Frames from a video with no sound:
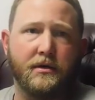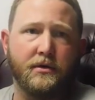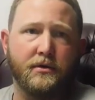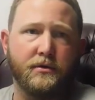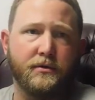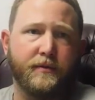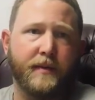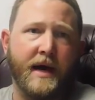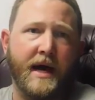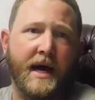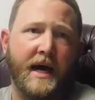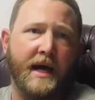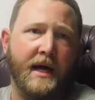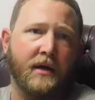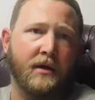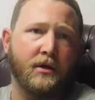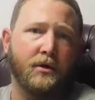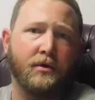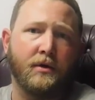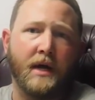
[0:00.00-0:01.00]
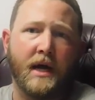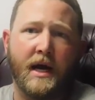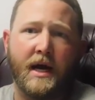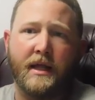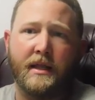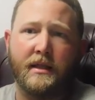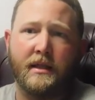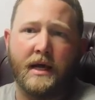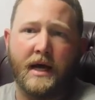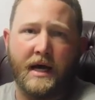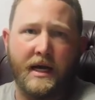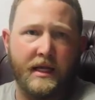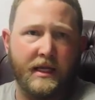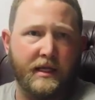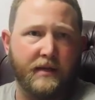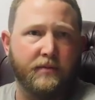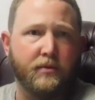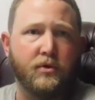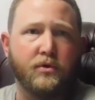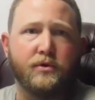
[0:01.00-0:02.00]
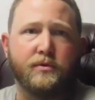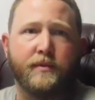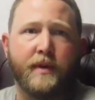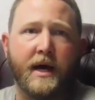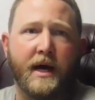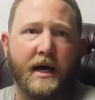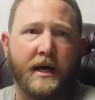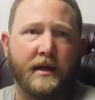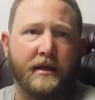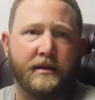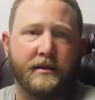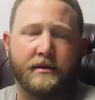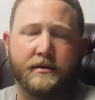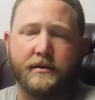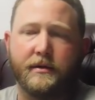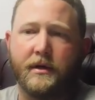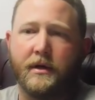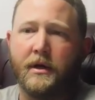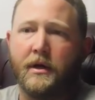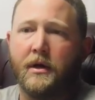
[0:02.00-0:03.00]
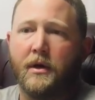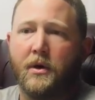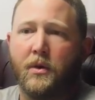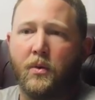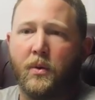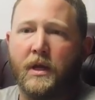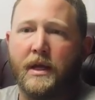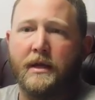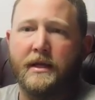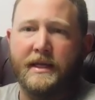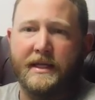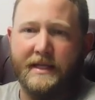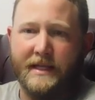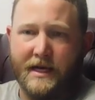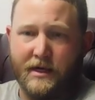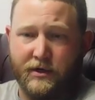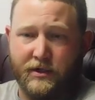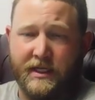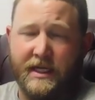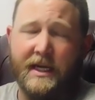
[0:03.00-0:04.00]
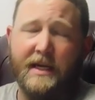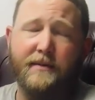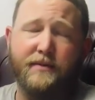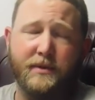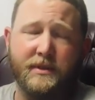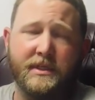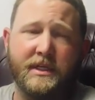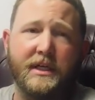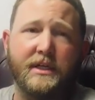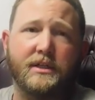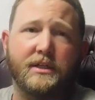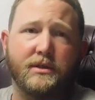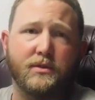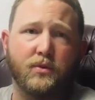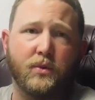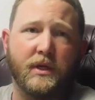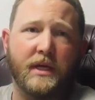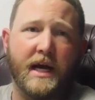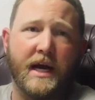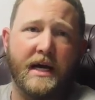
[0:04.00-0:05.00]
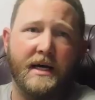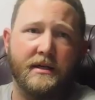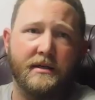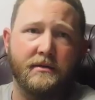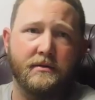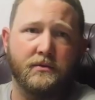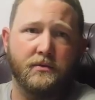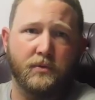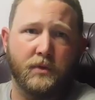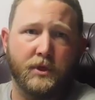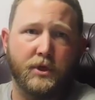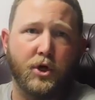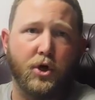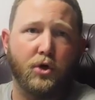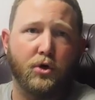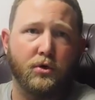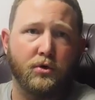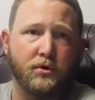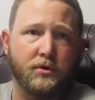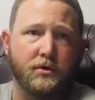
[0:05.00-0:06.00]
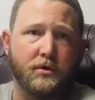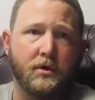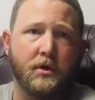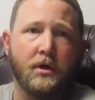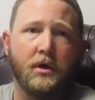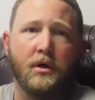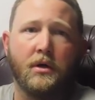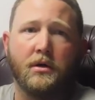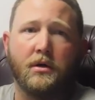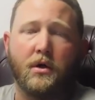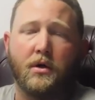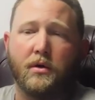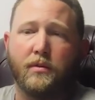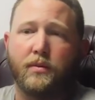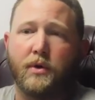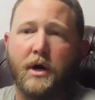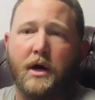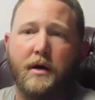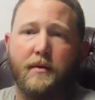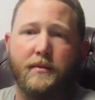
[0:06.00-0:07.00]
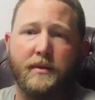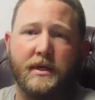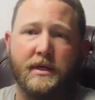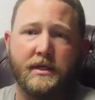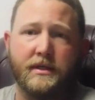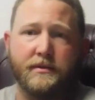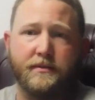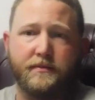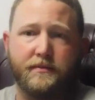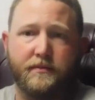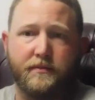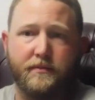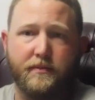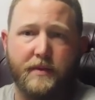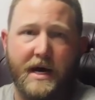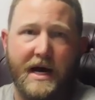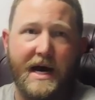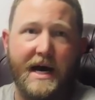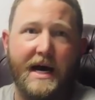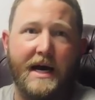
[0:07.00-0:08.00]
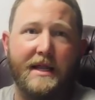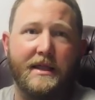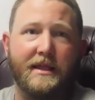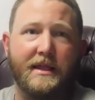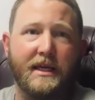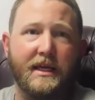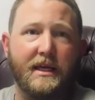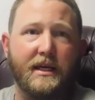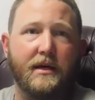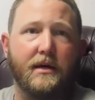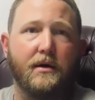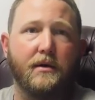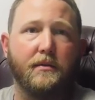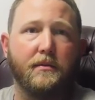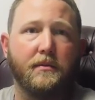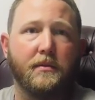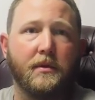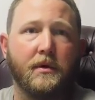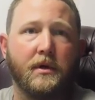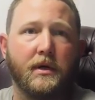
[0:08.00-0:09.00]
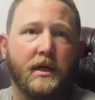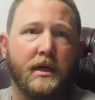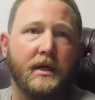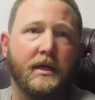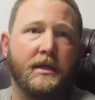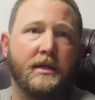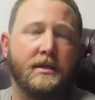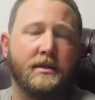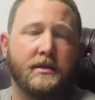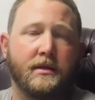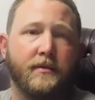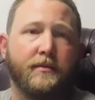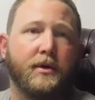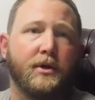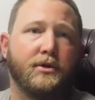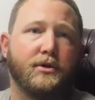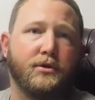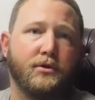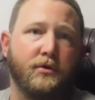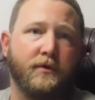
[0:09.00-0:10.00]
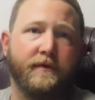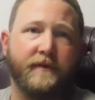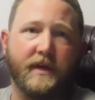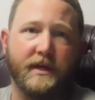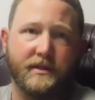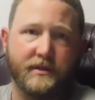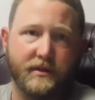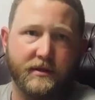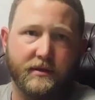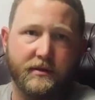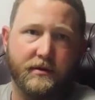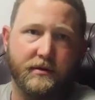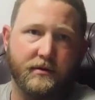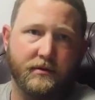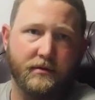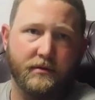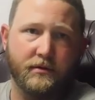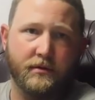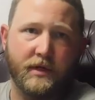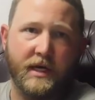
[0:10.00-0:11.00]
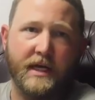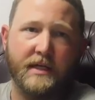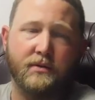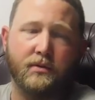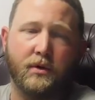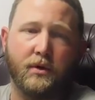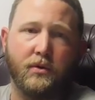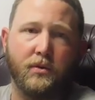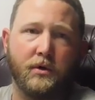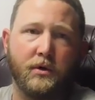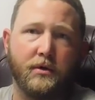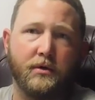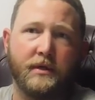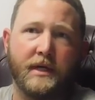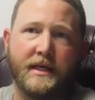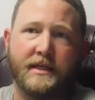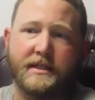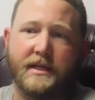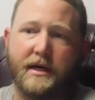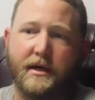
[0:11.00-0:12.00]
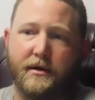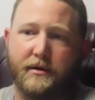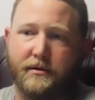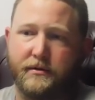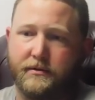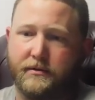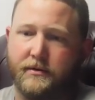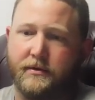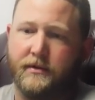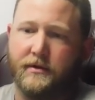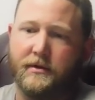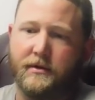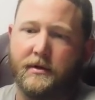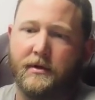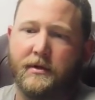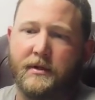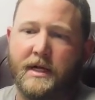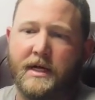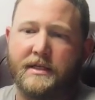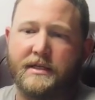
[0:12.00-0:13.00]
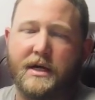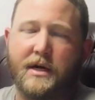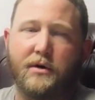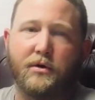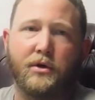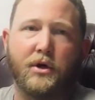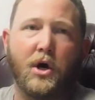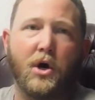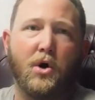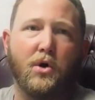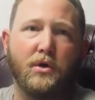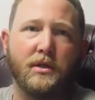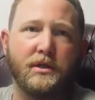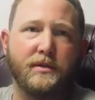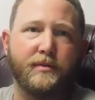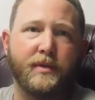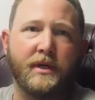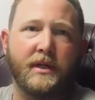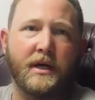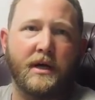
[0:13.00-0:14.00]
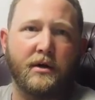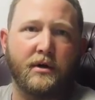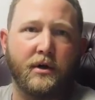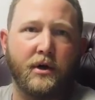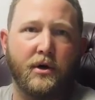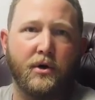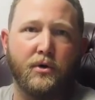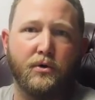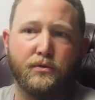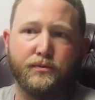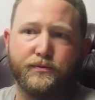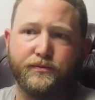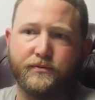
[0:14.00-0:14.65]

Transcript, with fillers: who's back. You got Naeem, who's back, and we in our key positions we got returners. The only problem is behind them is a bunch of new faces. Mm -hmm. So mm-hmm. that's what we're that's our that's our goal, and it's been our goal